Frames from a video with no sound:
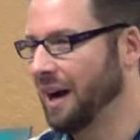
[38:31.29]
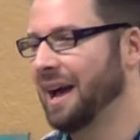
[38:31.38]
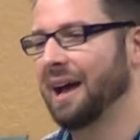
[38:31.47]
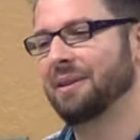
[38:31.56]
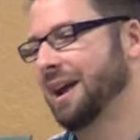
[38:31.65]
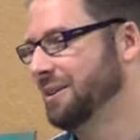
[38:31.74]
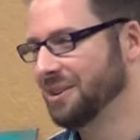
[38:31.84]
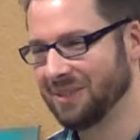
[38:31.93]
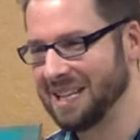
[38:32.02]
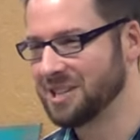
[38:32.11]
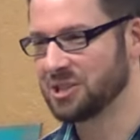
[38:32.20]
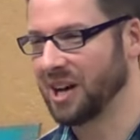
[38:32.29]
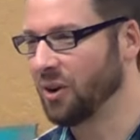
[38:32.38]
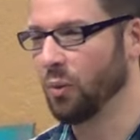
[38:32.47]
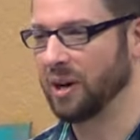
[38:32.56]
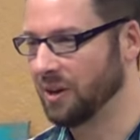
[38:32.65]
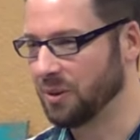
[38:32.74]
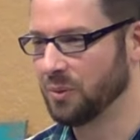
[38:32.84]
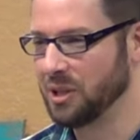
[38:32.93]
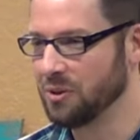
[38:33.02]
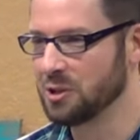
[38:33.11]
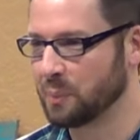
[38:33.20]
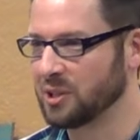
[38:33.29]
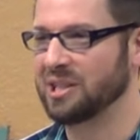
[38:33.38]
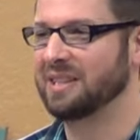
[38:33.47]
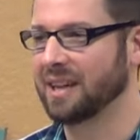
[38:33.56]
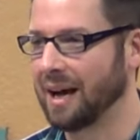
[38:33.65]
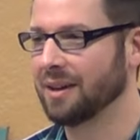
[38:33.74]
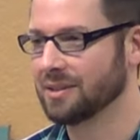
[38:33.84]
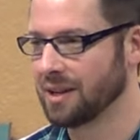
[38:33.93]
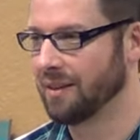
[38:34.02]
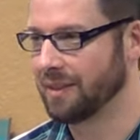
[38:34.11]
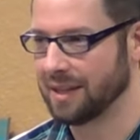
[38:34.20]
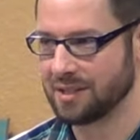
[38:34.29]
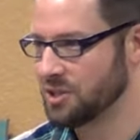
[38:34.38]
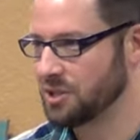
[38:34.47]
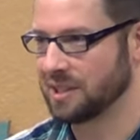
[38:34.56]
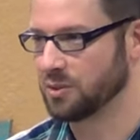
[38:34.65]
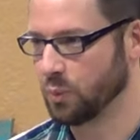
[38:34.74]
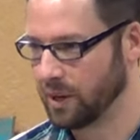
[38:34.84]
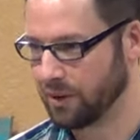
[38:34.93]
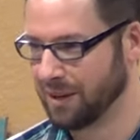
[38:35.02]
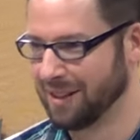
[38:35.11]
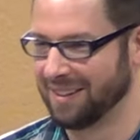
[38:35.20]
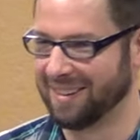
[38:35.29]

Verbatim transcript: I don't know. It's just kind of weird. When you use percentiles on things, it just gets weird.